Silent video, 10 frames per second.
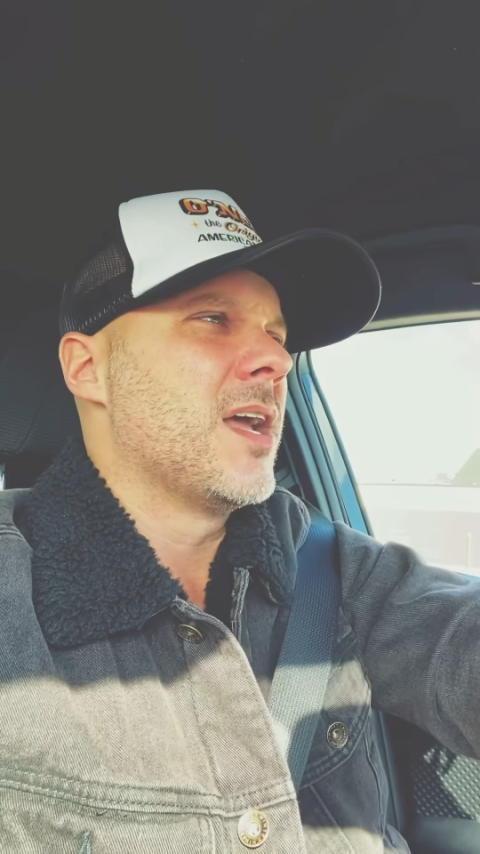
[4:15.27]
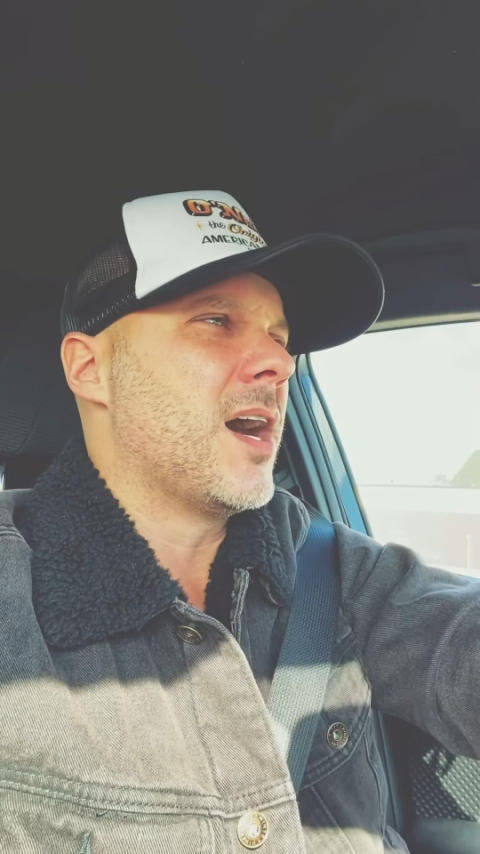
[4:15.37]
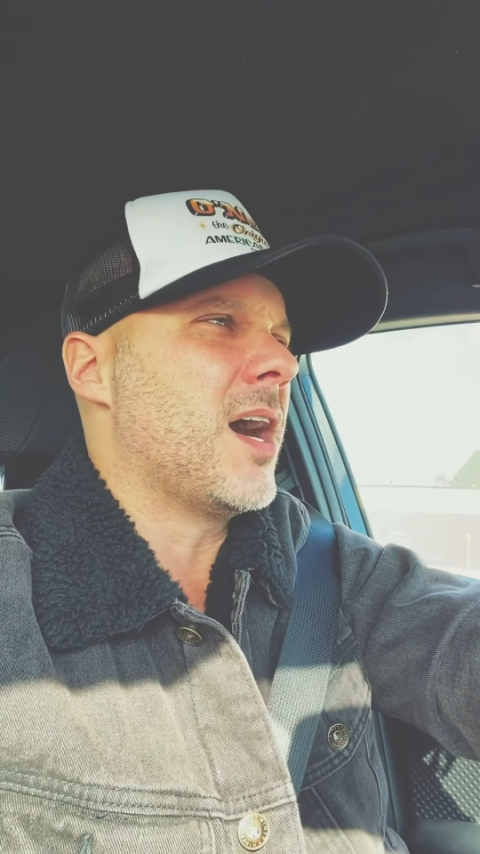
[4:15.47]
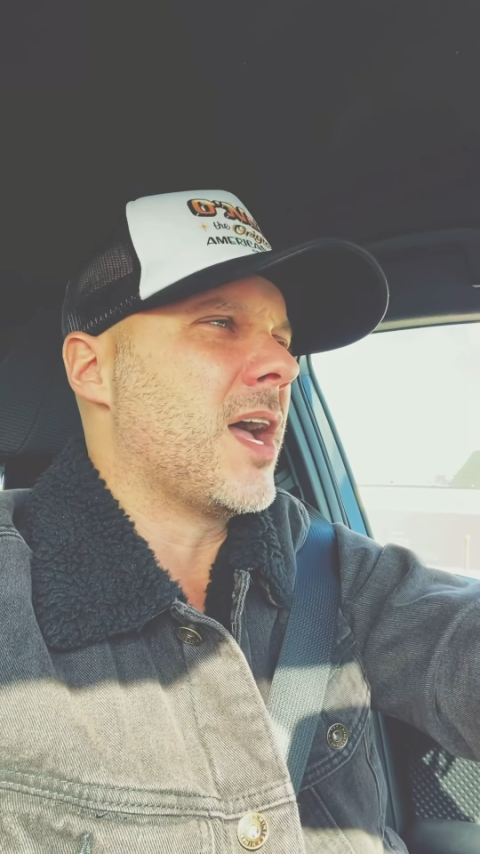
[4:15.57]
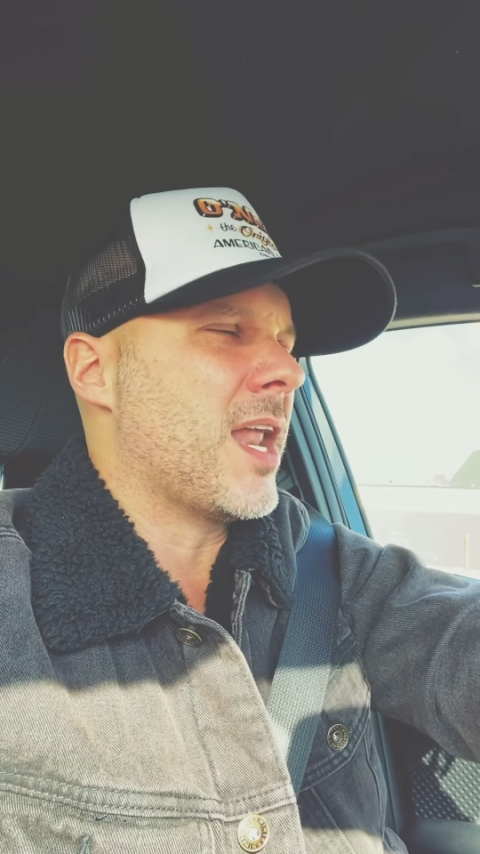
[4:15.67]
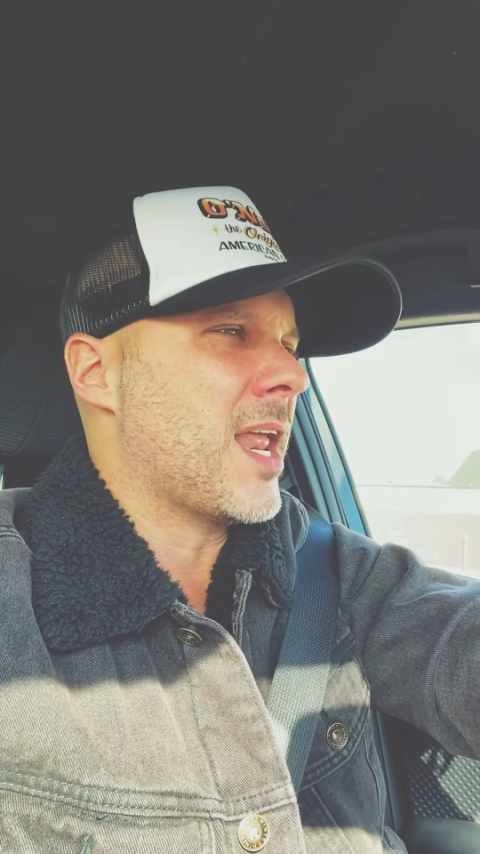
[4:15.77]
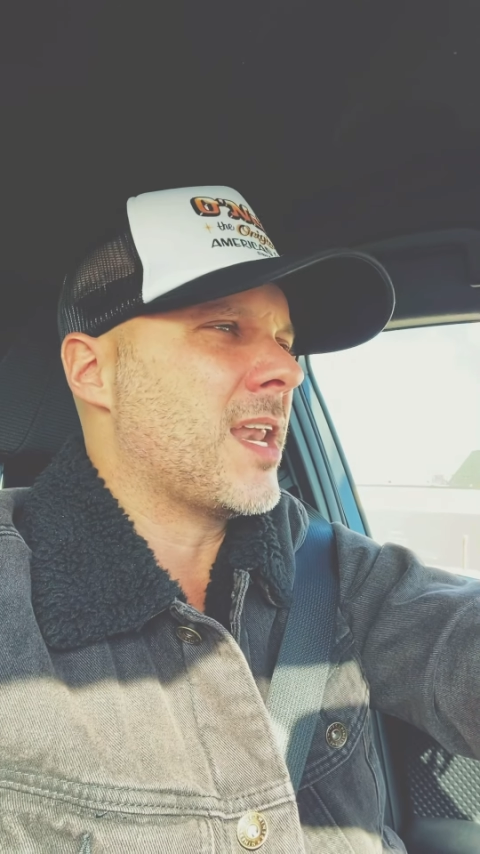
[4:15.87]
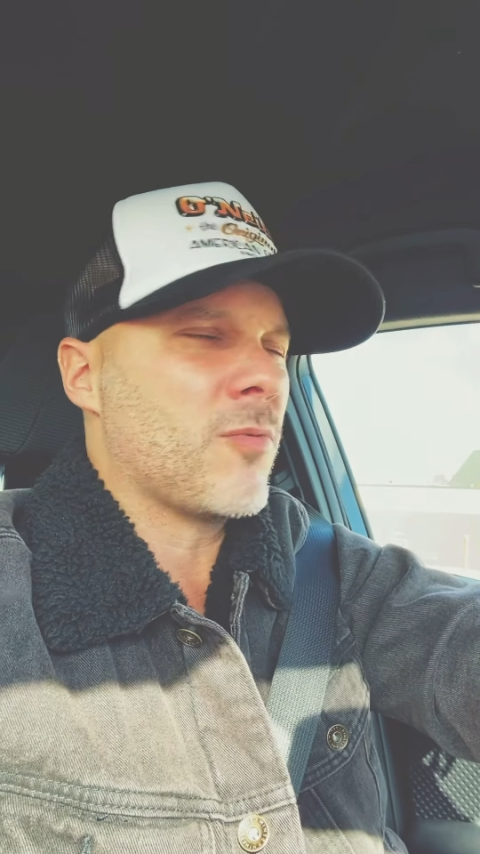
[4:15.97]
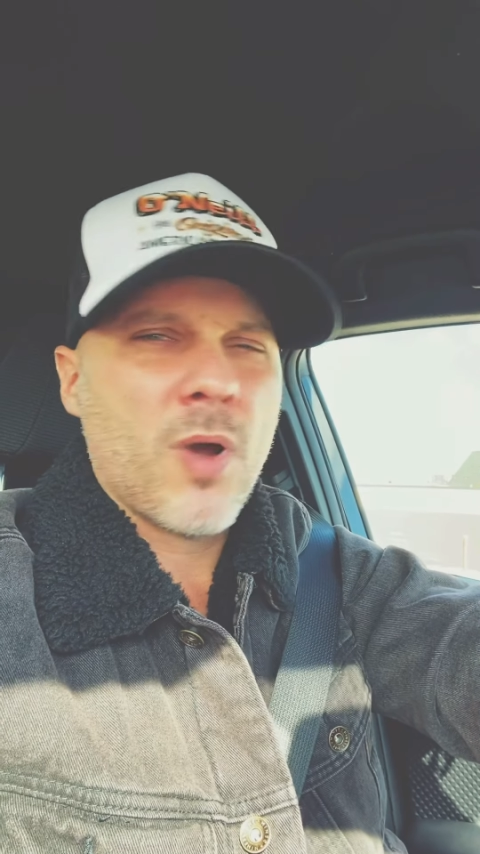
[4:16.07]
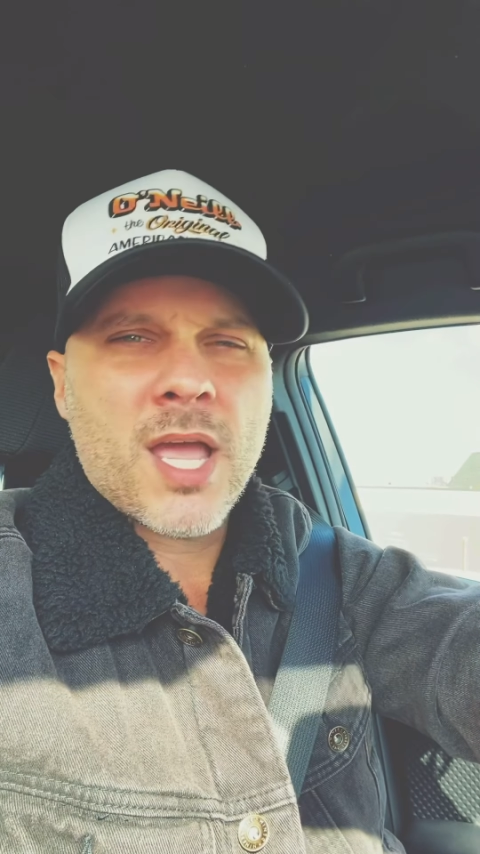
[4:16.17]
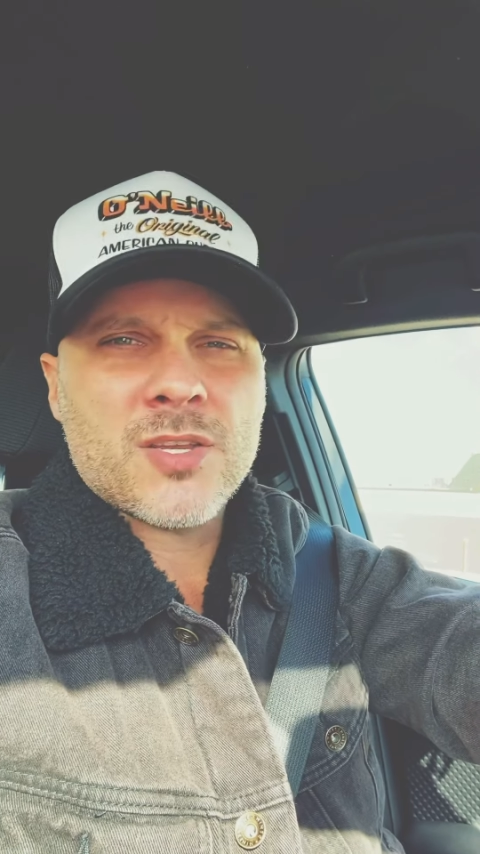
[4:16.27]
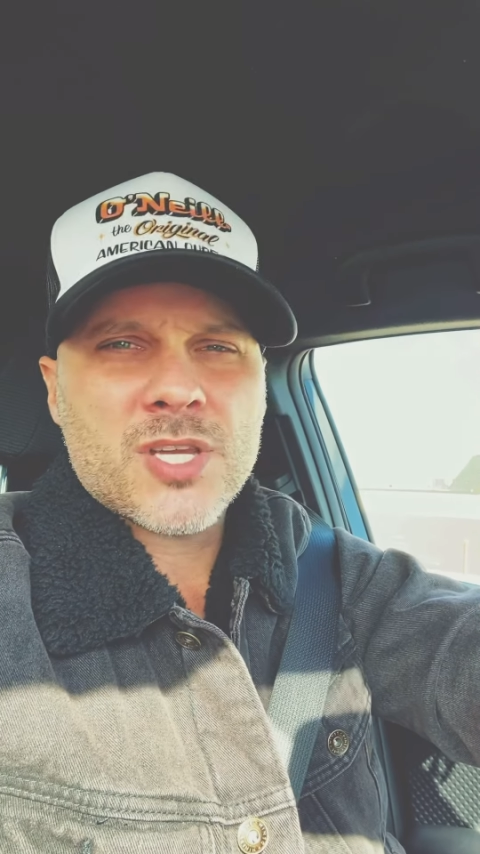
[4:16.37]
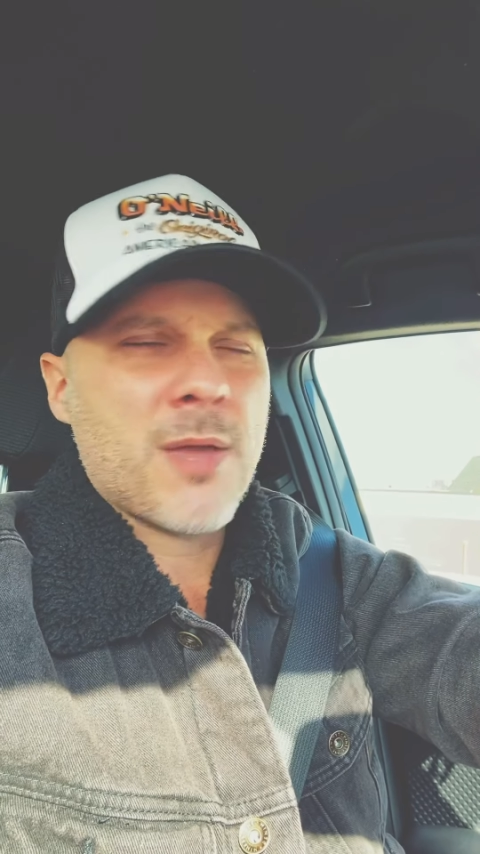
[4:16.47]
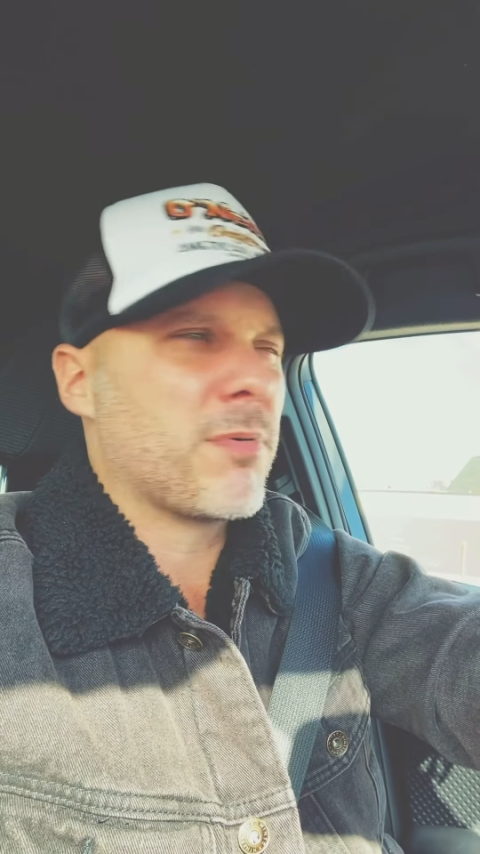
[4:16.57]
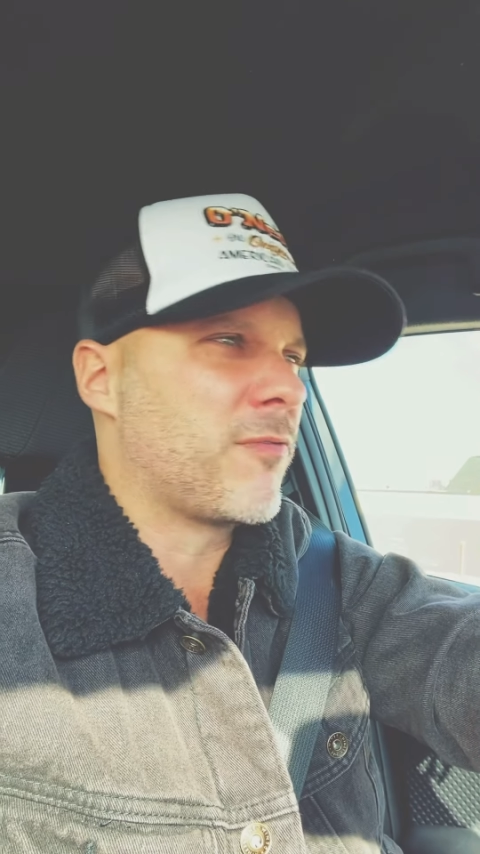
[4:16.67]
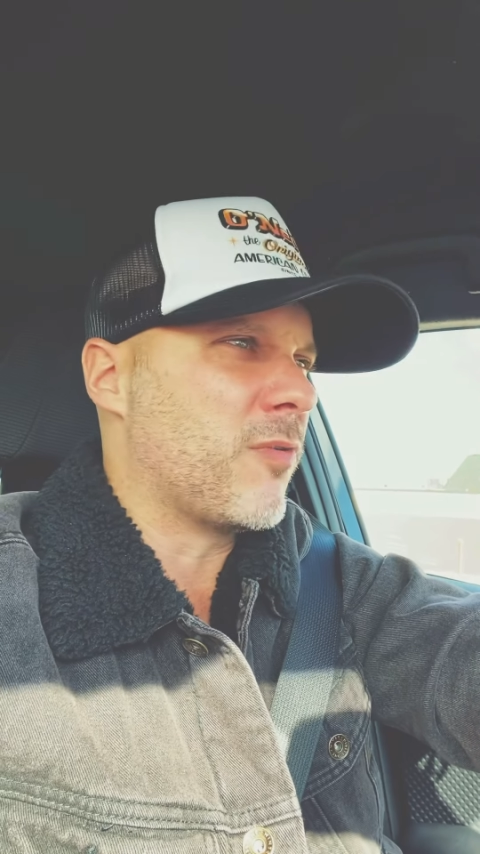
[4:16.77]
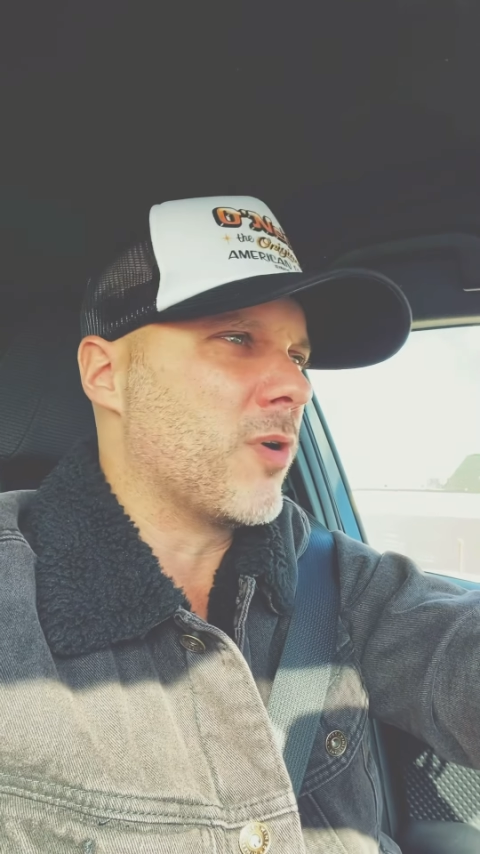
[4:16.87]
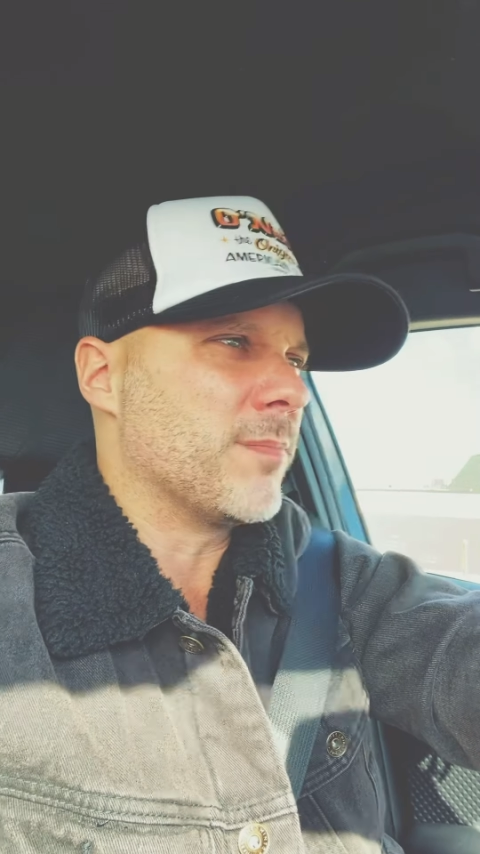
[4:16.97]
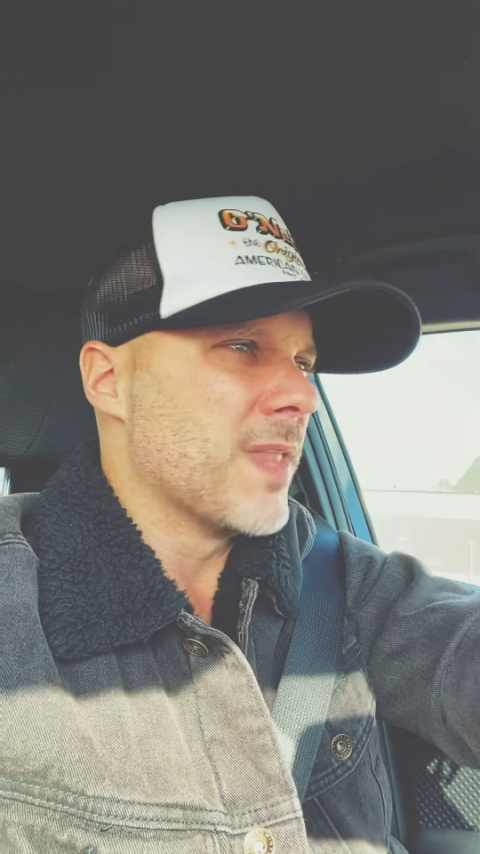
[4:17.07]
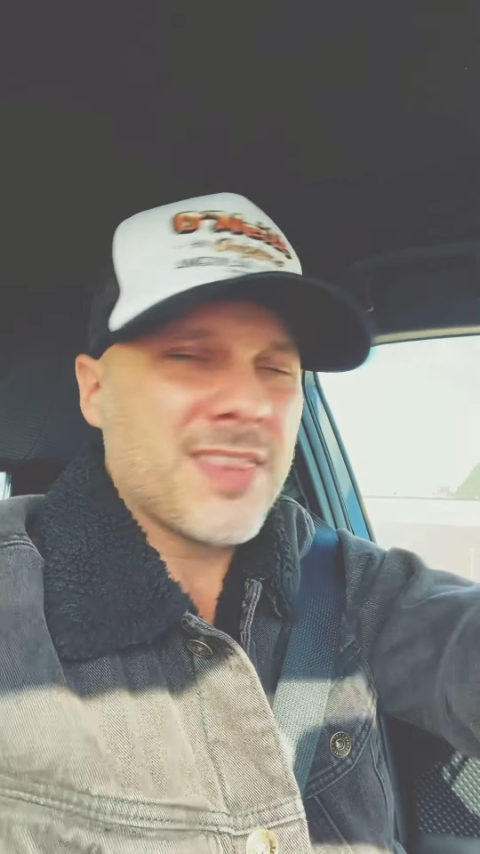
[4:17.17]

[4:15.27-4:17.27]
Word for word: uh, in any way, shape, or form.